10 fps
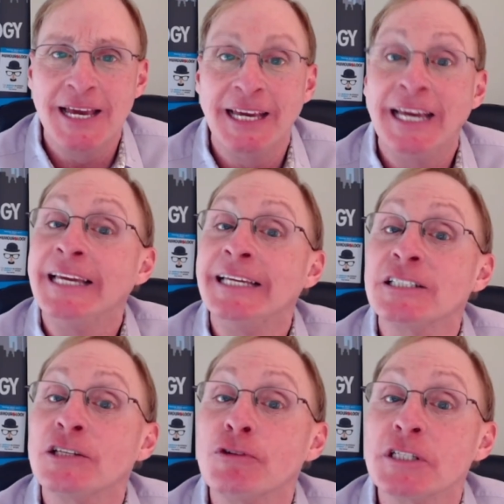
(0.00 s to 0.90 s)
He is
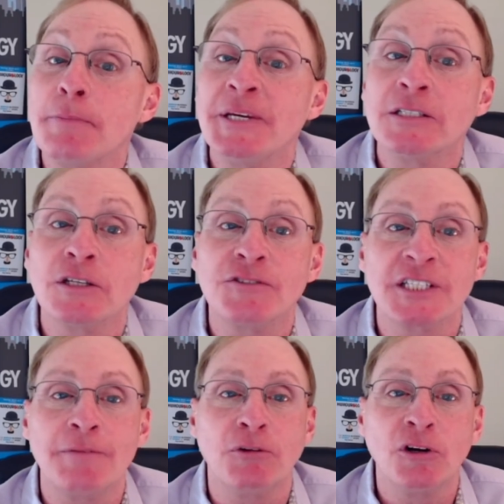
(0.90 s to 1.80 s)
the recipient of
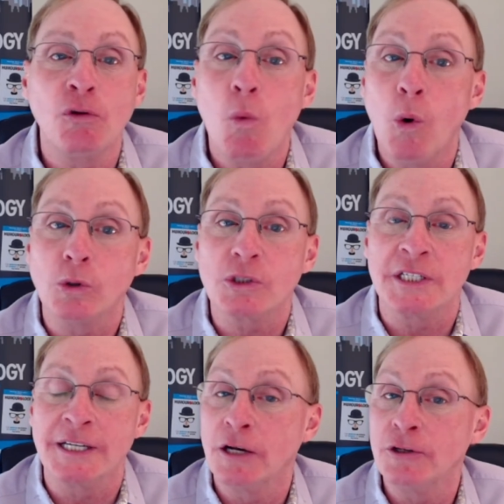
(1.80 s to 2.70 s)
several awards,
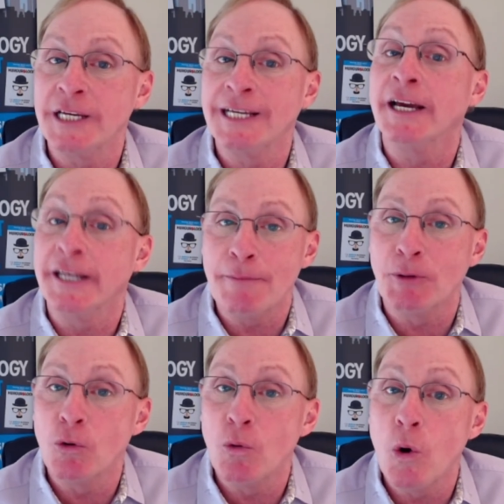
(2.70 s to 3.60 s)
including an Emma
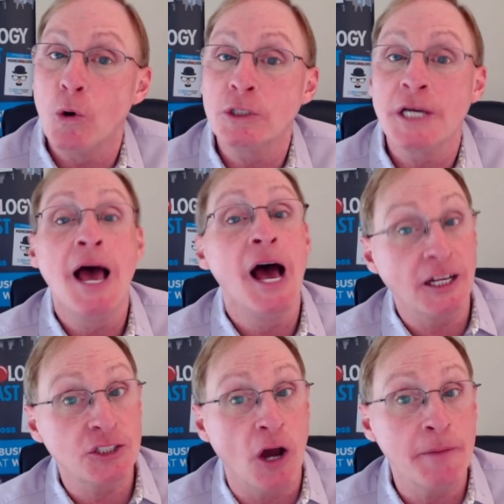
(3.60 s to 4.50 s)
Award, a
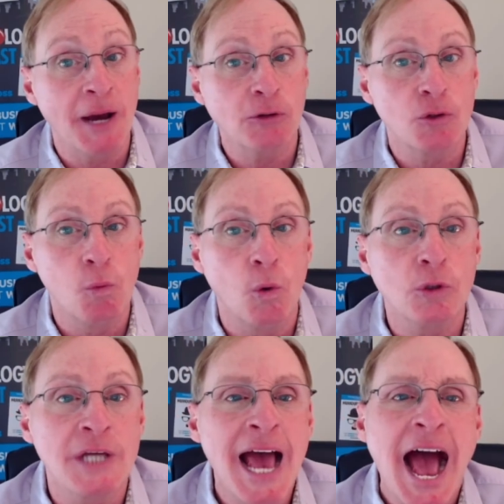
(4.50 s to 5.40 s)
Time Out
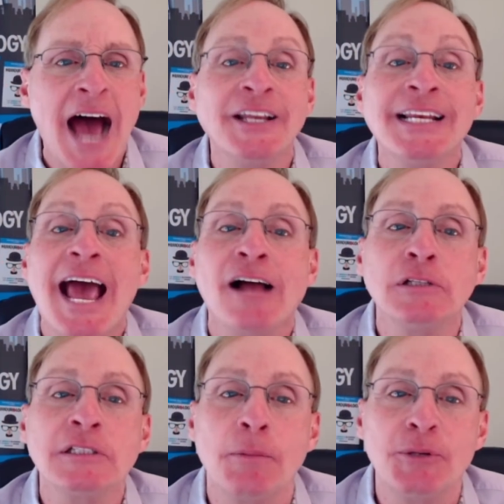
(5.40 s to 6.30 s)
Award, and an
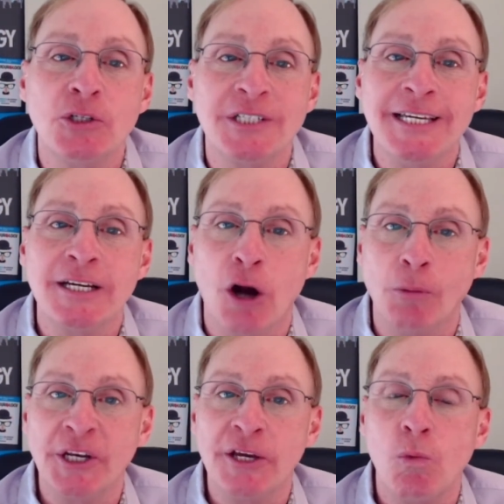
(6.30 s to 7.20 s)
LWT
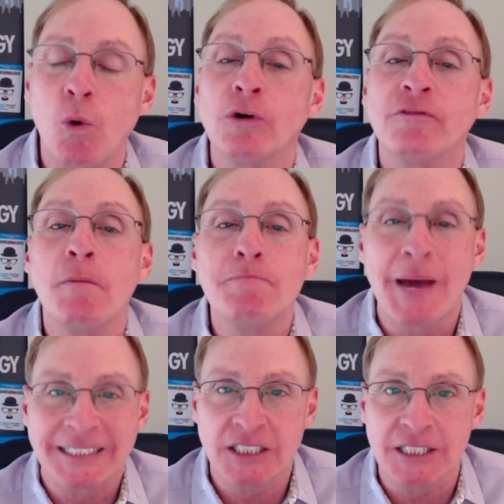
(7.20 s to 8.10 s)
Comedy Award for
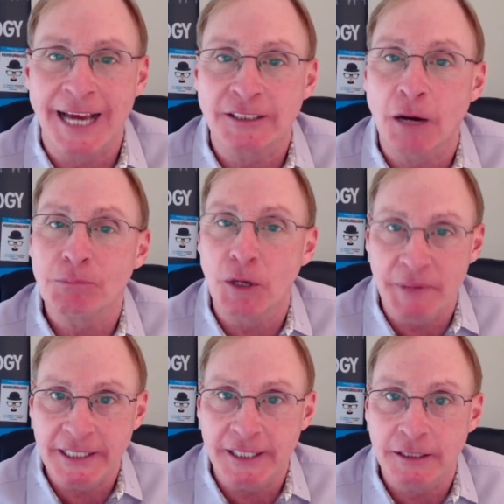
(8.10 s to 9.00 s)
Best Stand-Up Comedian.